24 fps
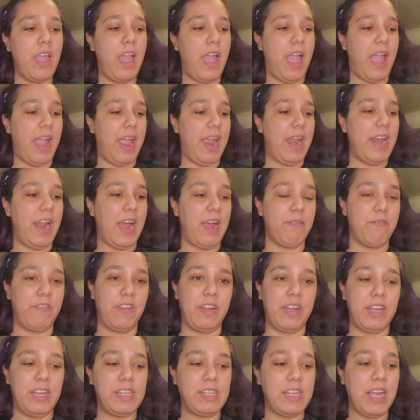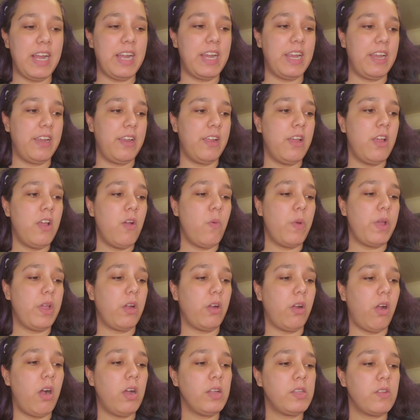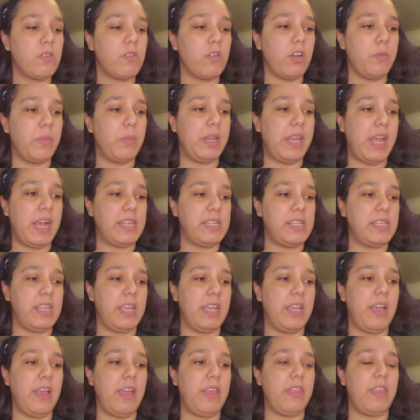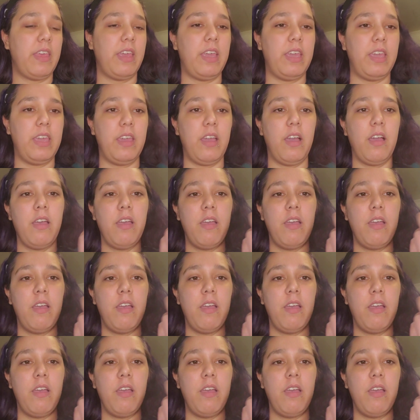And I'm very excited. We are also going to be testing the